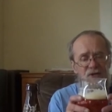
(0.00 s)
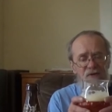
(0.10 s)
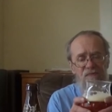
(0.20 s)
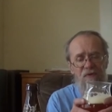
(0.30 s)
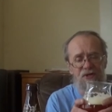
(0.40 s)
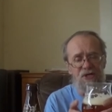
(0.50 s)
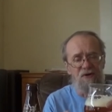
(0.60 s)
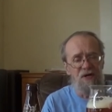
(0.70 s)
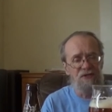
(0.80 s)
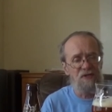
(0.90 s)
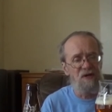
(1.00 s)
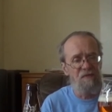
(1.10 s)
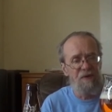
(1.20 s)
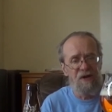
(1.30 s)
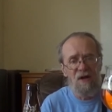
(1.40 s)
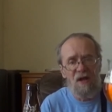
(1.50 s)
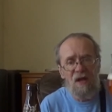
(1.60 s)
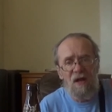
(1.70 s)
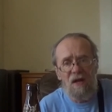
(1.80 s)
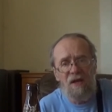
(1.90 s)
It regenerates a little bit,
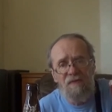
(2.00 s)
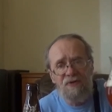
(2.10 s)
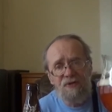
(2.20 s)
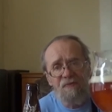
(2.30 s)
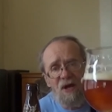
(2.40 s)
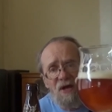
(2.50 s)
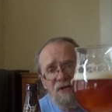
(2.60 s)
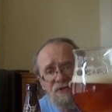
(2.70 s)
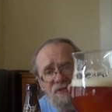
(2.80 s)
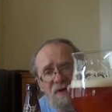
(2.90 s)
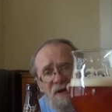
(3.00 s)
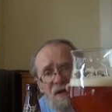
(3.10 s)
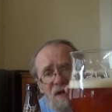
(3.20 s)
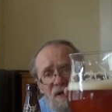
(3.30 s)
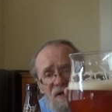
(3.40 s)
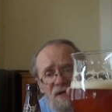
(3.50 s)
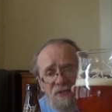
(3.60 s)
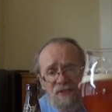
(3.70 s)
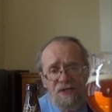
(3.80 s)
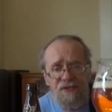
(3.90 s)
leaving some nice,
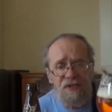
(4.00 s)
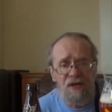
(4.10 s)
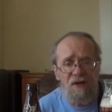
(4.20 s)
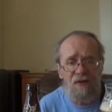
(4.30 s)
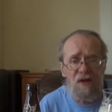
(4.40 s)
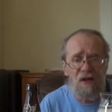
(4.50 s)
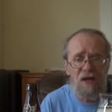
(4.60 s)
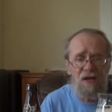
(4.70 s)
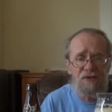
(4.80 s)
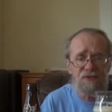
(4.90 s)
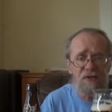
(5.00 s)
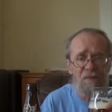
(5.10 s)
nice lacing down the glass.